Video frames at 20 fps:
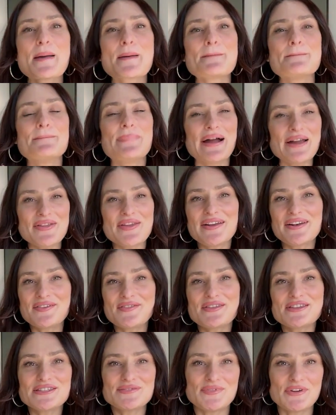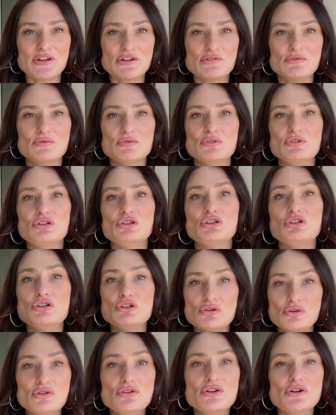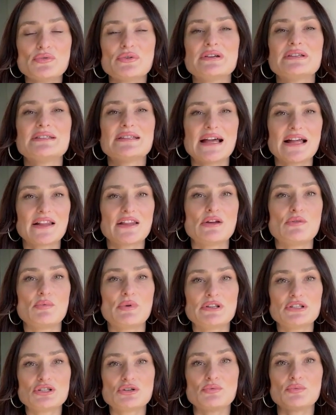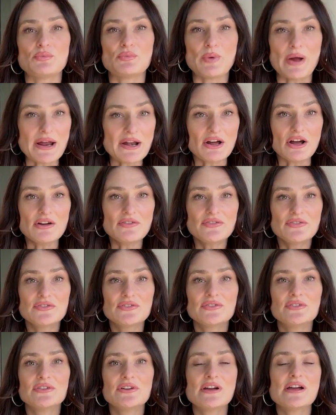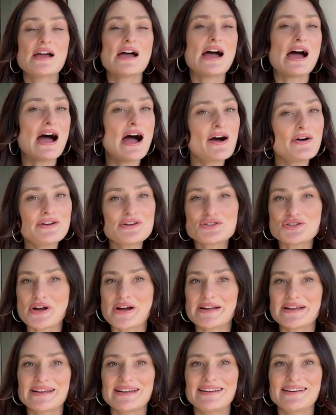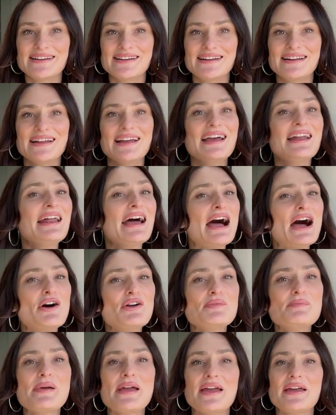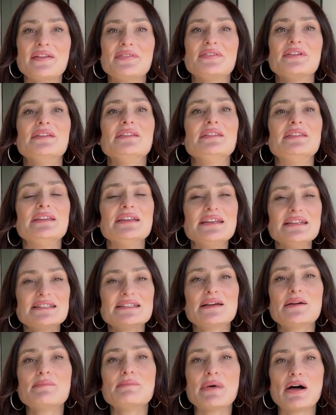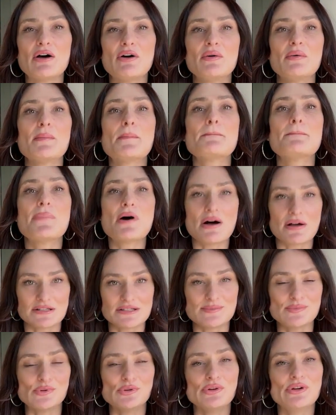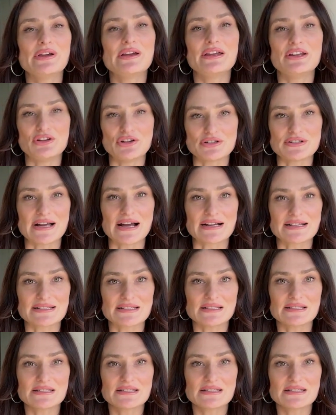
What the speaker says: By the end of this video, you'll know exactly what to write off, how to track it, and how to pay the least amount possible in your taxes.